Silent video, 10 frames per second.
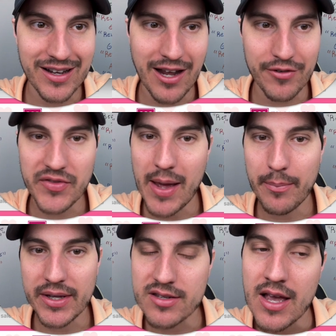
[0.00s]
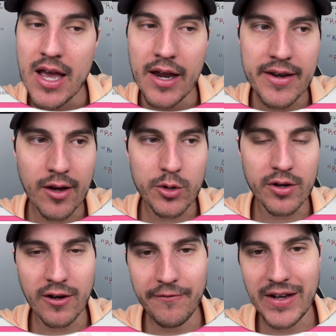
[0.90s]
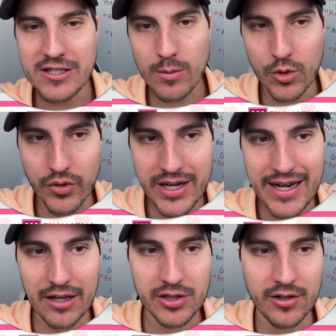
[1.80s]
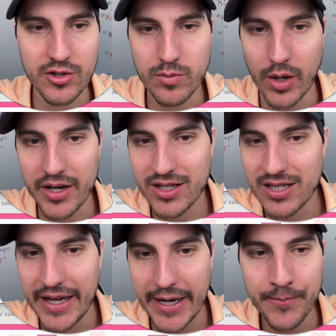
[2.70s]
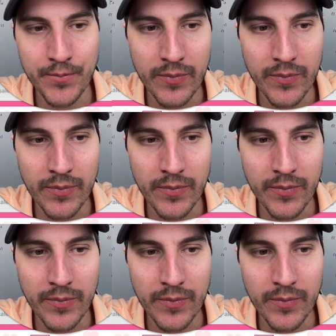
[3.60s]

covering that piece. No, you're gonna find some green out there in this market today.